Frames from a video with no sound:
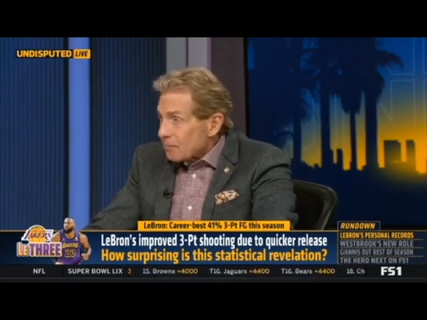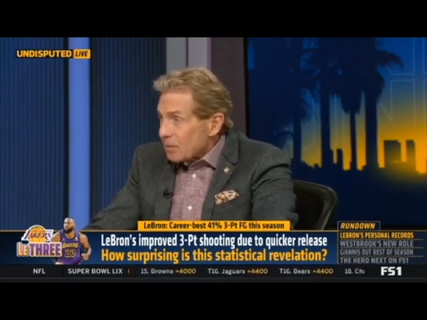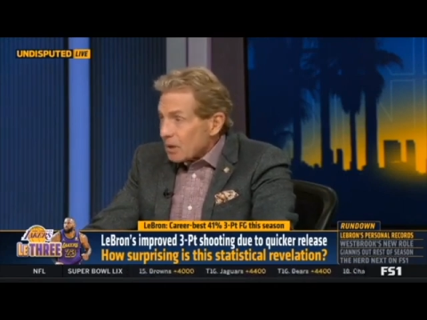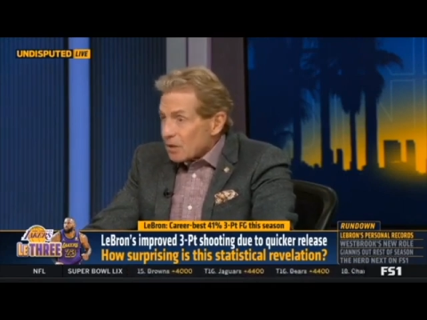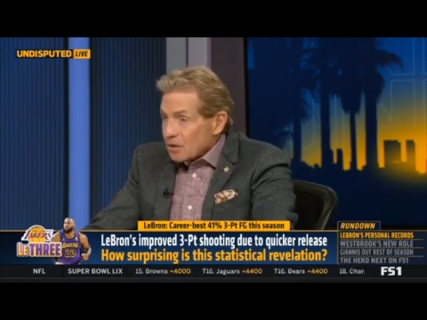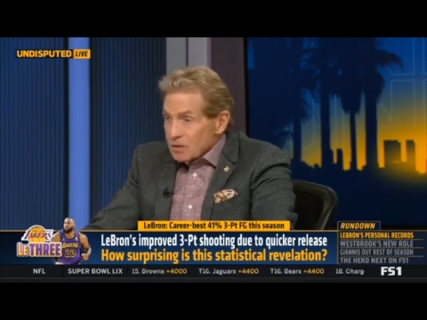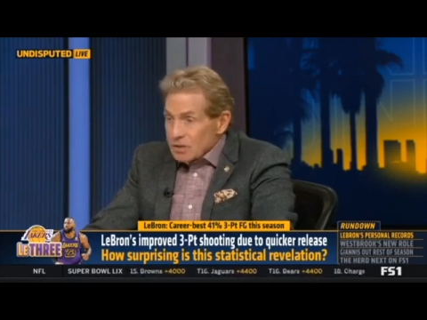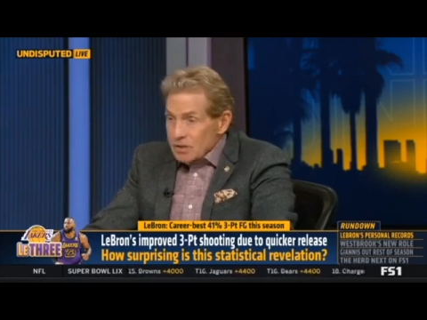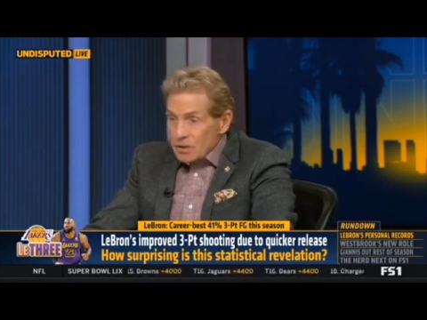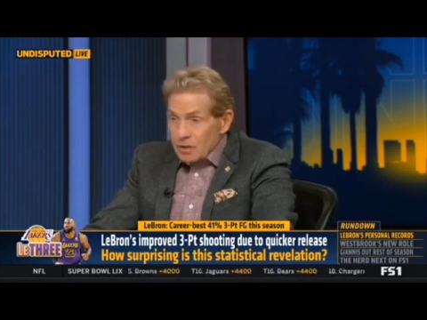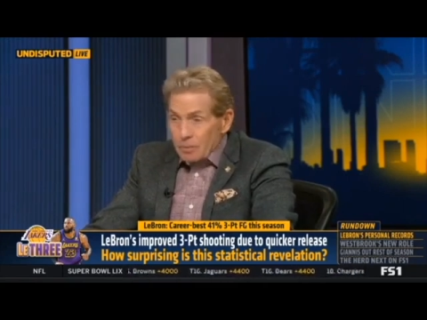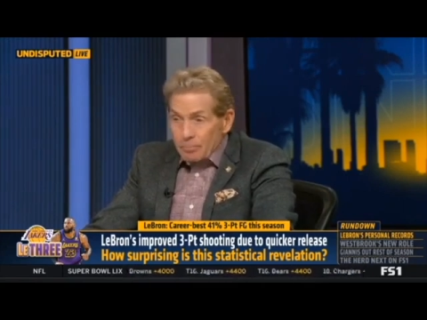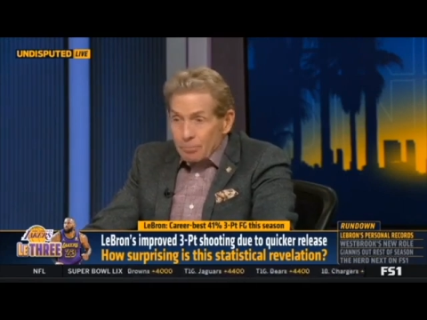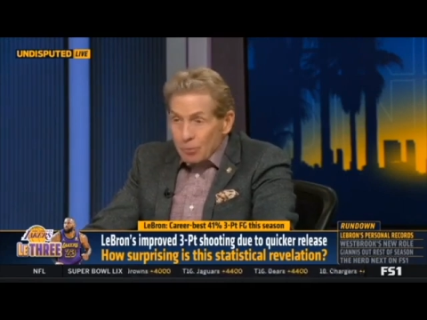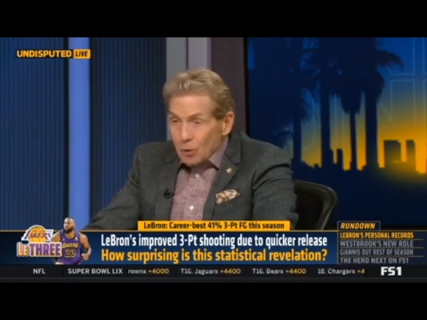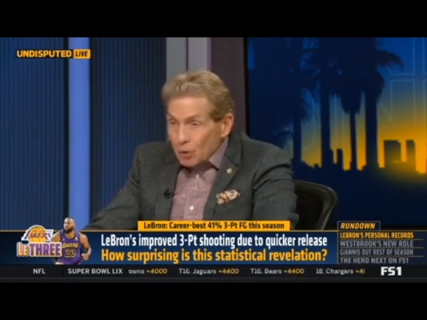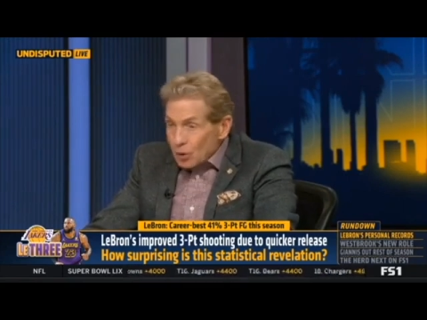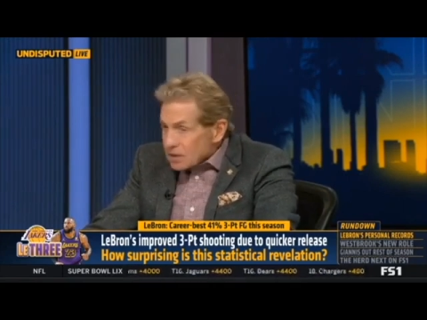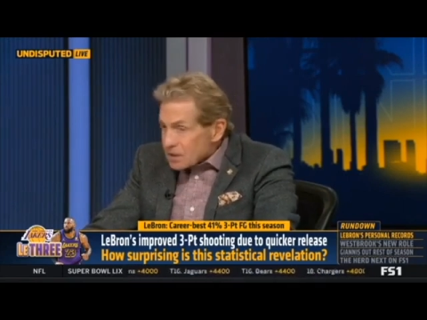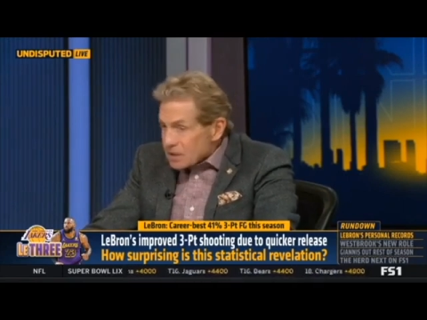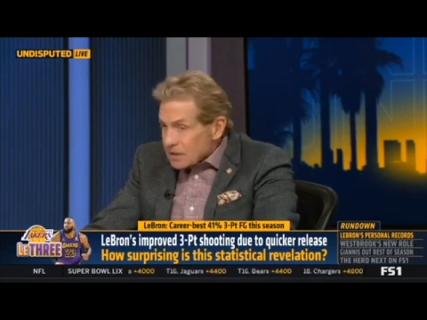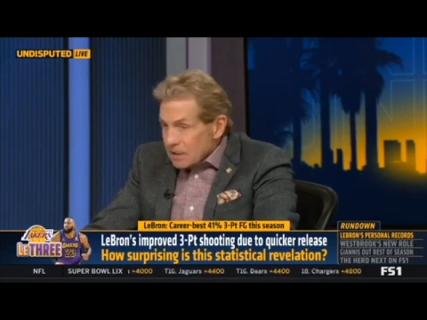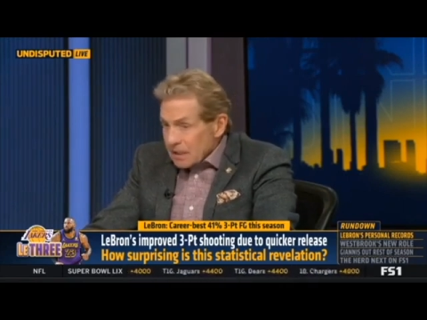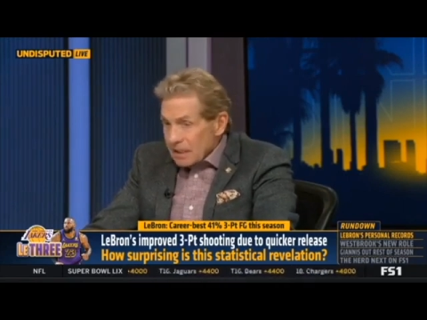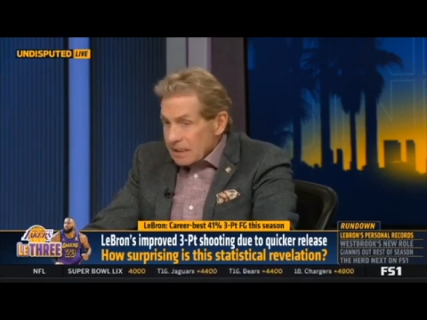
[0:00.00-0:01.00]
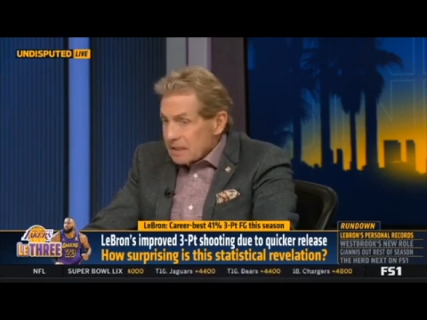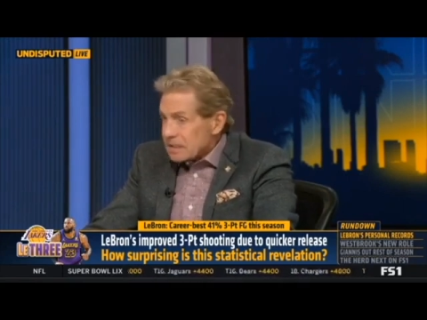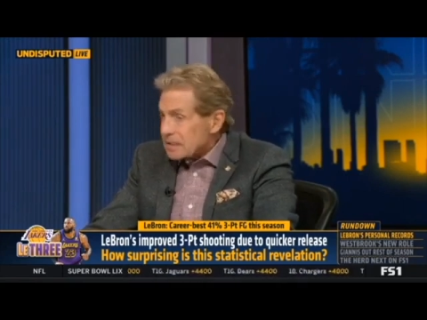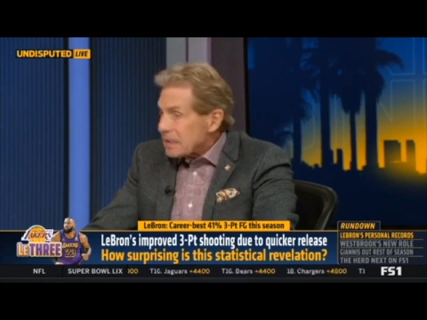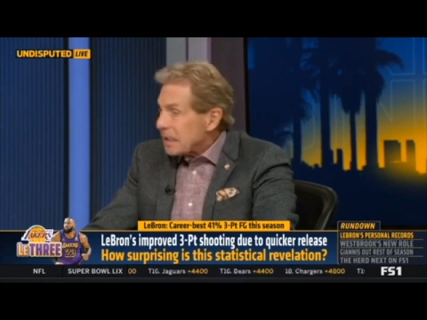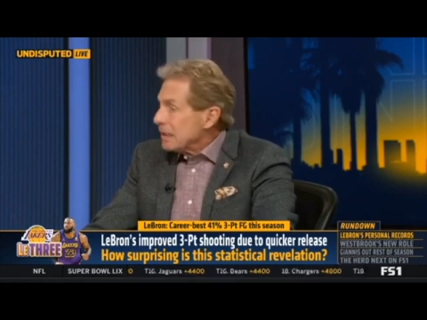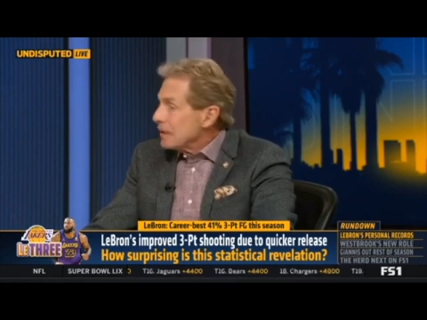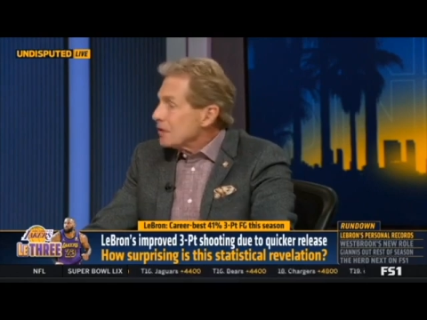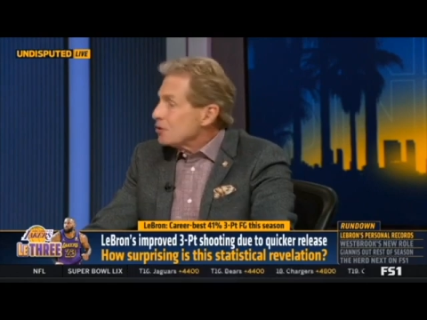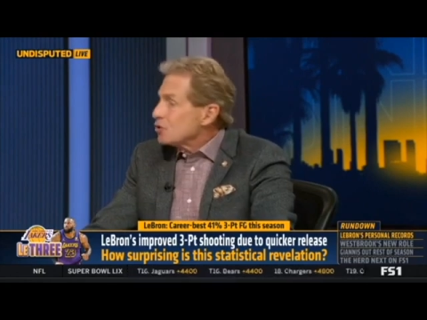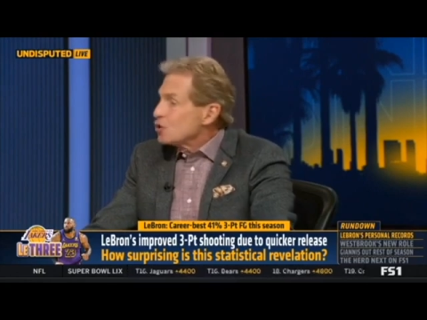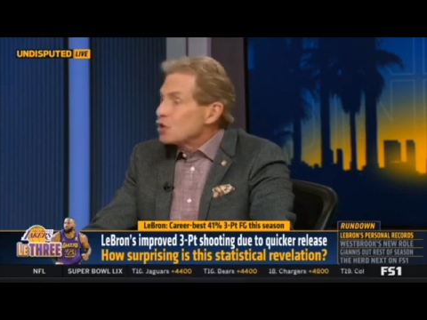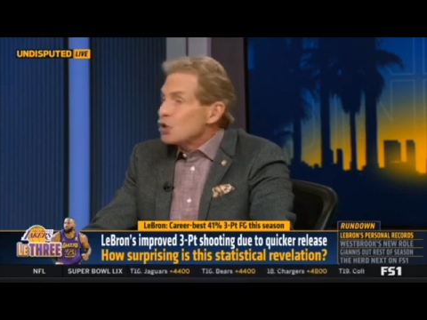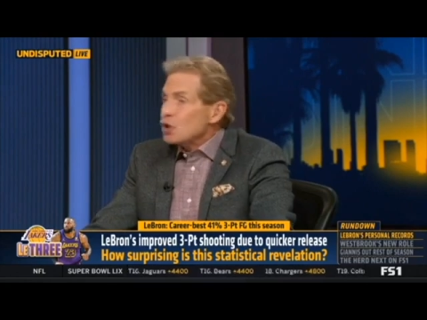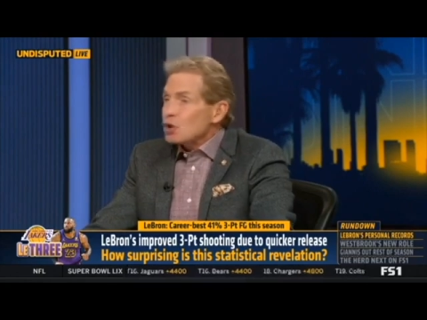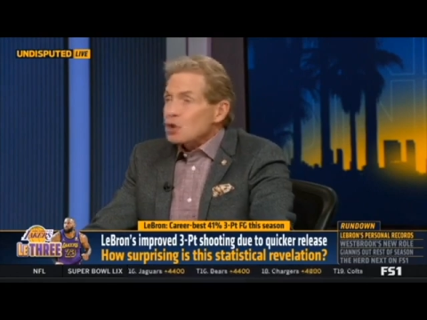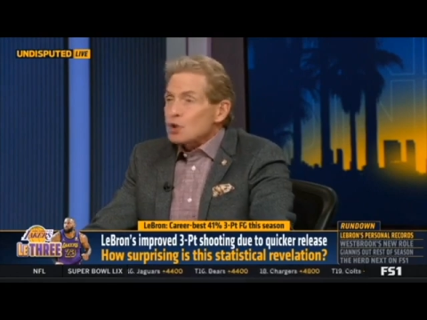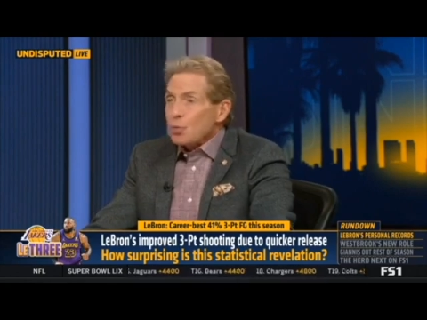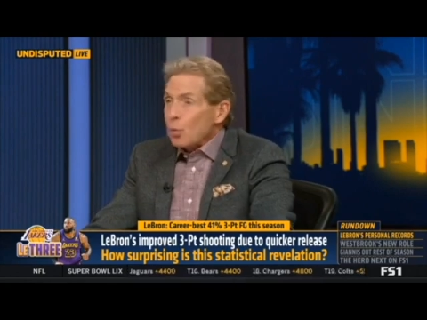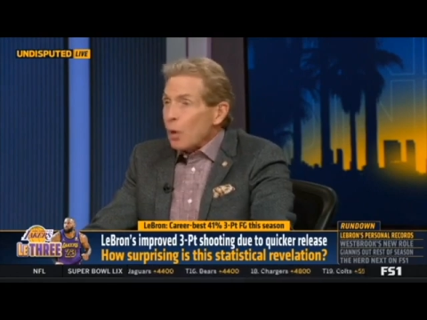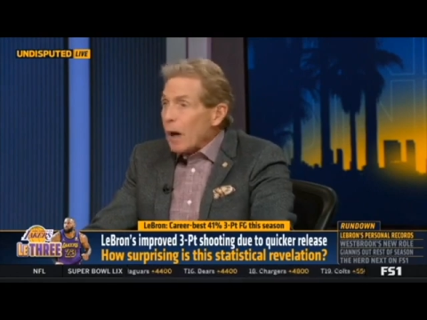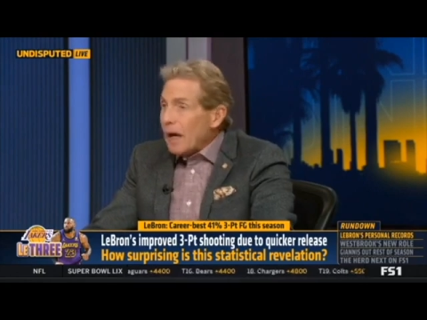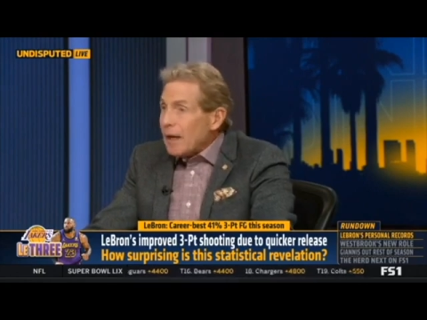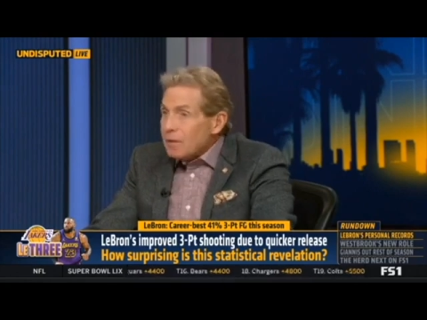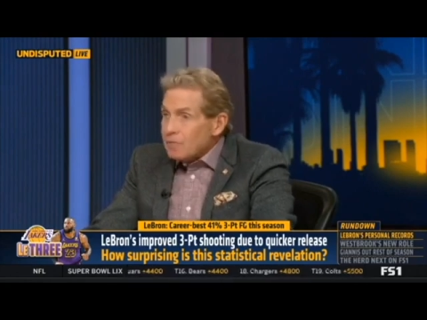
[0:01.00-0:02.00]
because the book says just
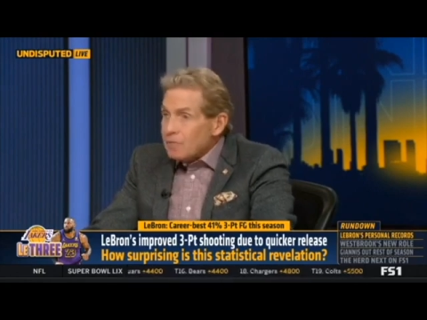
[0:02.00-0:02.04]
wave